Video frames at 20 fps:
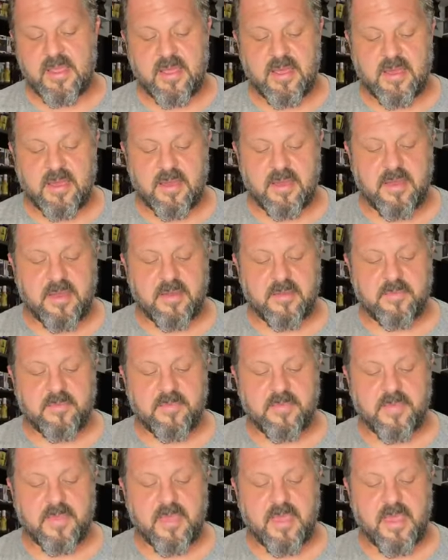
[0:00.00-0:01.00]

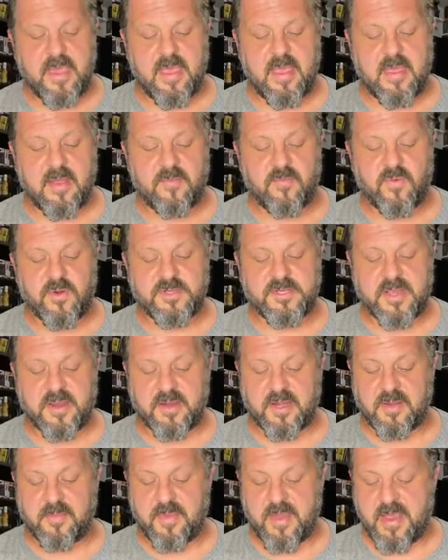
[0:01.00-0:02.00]
And we're
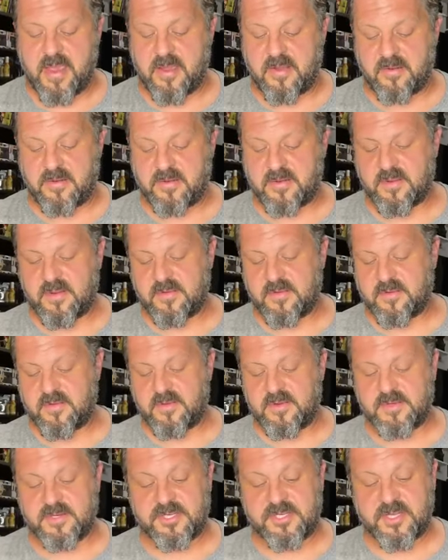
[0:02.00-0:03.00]
talking about
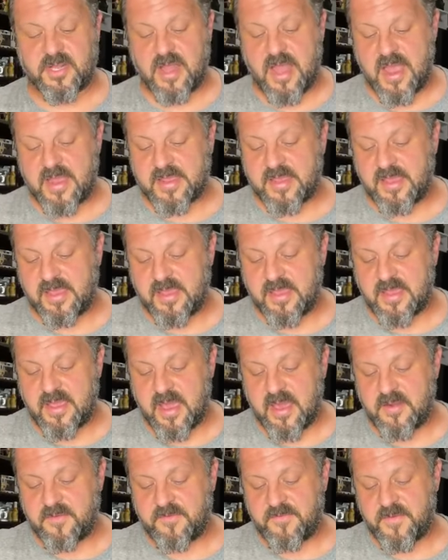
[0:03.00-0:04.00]
schlocky
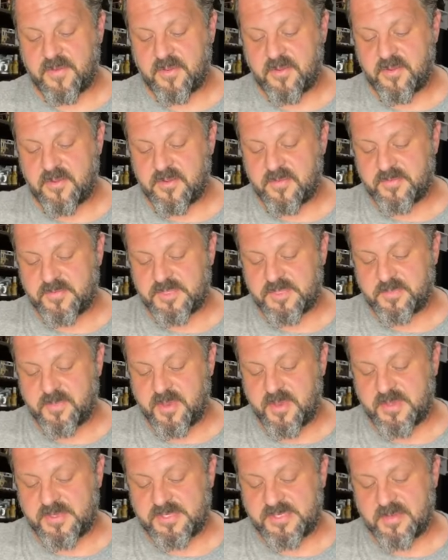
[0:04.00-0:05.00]
kind of films,
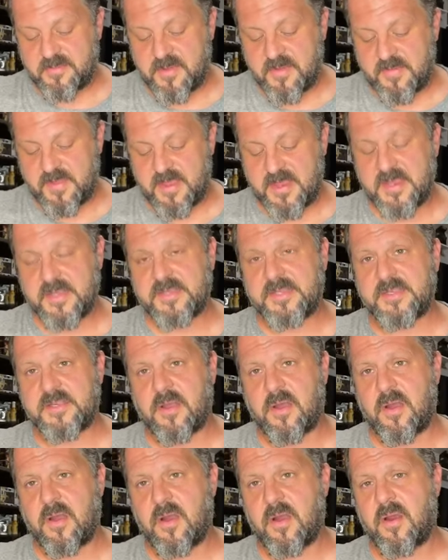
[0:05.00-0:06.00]
but some of these
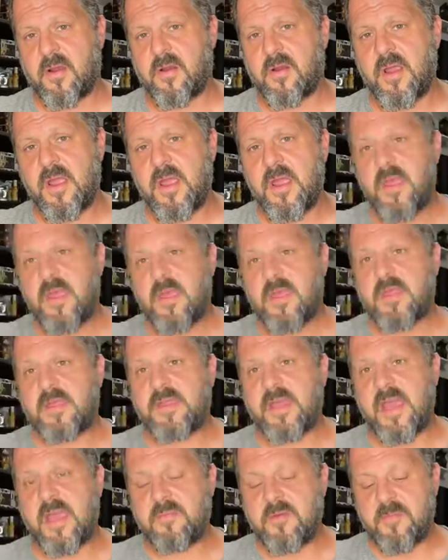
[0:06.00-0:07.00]
are
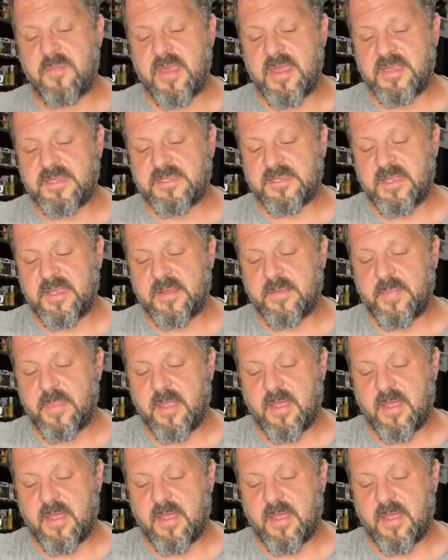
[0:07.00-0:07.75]
damn amazing.